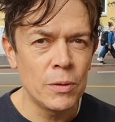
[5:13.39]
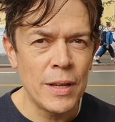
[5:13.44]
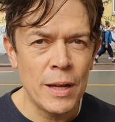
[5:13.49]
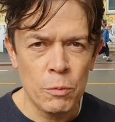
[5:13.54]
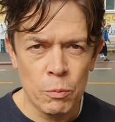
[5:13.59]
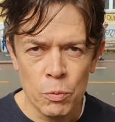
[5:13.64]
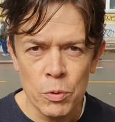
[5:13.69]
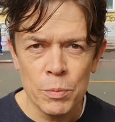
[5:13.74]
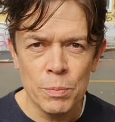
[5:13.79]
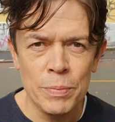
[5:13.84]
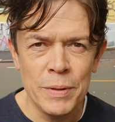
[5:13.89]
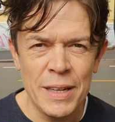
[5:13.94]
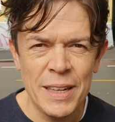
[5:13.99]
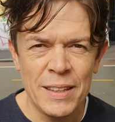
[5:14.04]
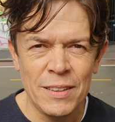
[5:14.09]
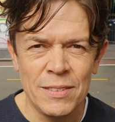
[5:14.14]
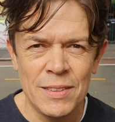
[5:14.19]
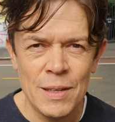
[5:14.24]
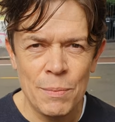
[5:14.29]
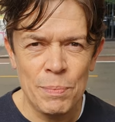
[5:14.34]
That would
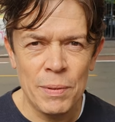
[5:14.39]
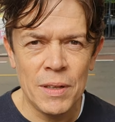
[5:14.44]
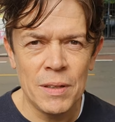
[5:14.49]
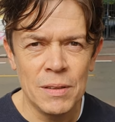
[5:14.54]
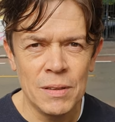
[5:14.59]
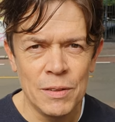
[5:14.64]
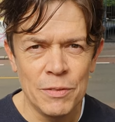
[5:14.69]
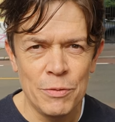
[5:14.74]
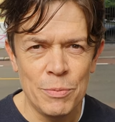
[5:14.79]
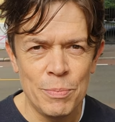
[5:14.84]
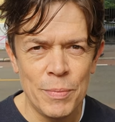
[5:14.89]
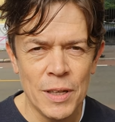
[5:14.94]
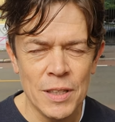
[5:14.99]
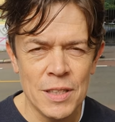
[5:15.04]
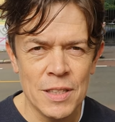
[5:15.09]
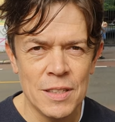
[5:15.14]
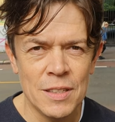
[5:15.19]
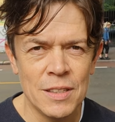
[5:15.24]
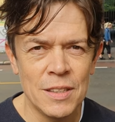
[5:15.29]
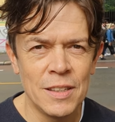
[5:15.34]
be typical of
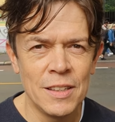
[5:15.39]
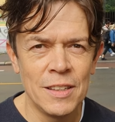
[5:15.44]
Mats.